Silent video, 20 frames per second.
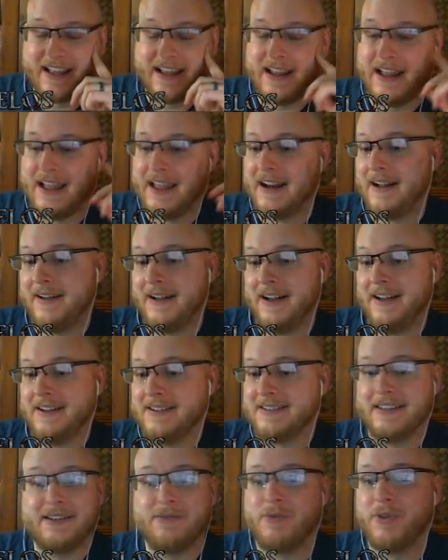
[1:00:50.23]
And
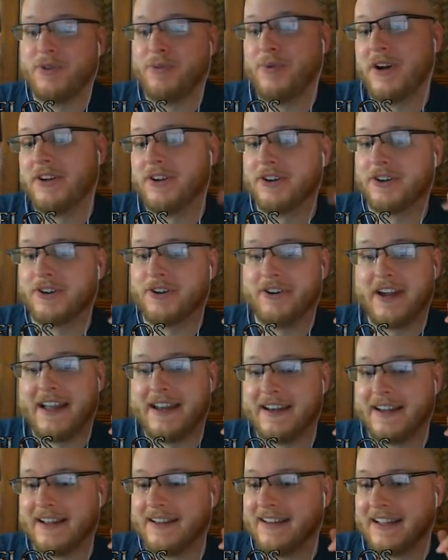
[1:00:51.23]
honestly, with what you're
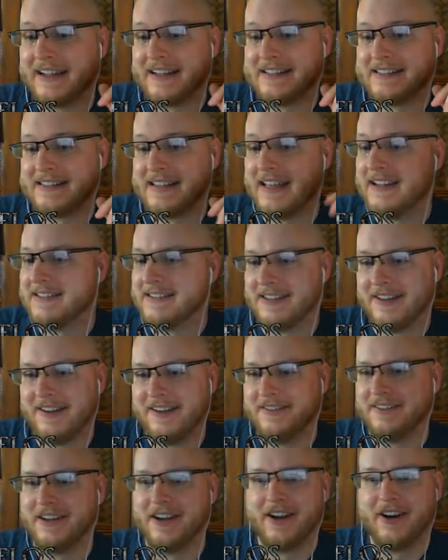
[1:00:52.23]
creating, like I said, as long
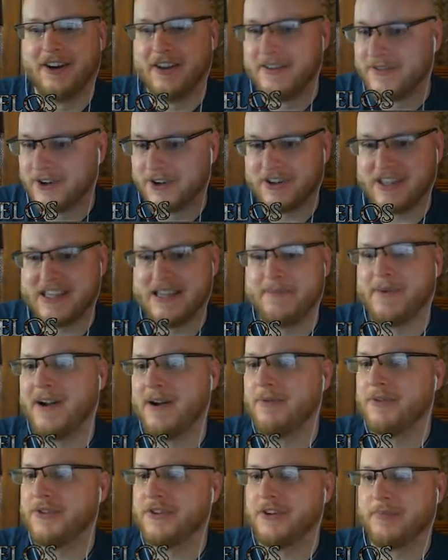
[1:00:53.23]
if you're keeping up
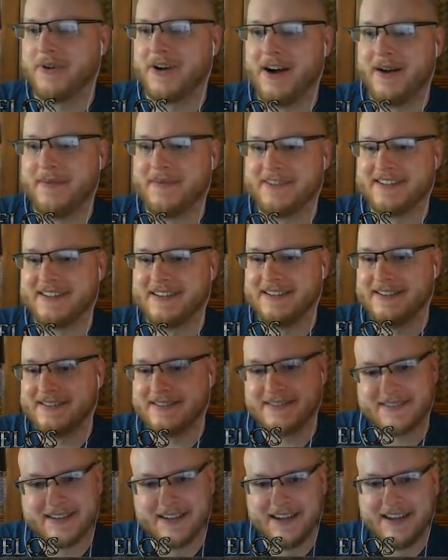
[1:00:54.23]
with your
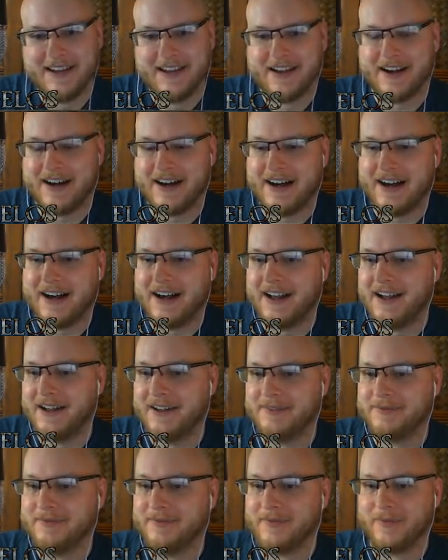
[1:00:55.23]
promises,
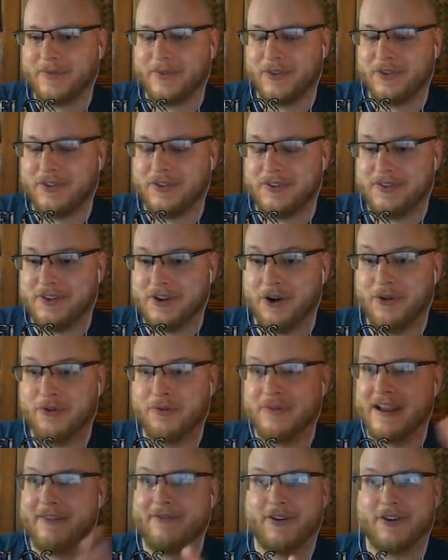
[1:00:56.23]
don't
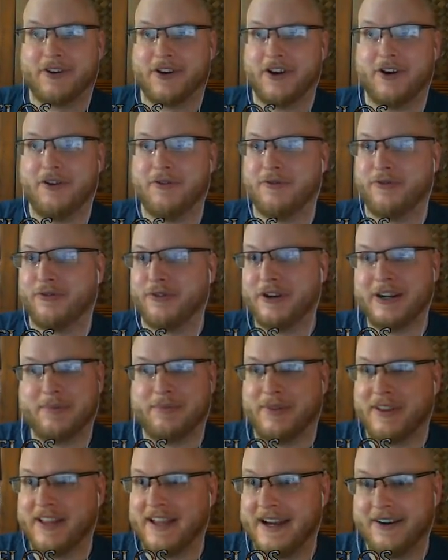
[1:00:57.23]
ever go free to
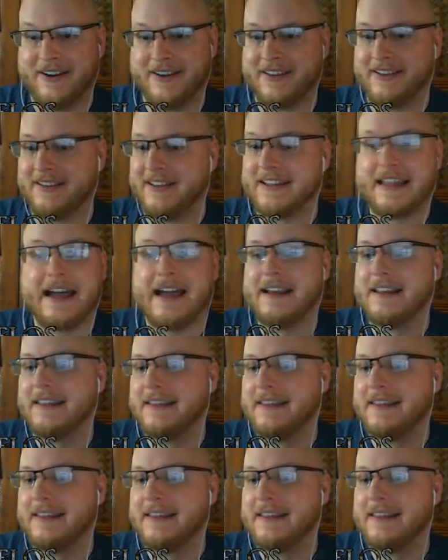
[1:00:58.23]
play or anything like that.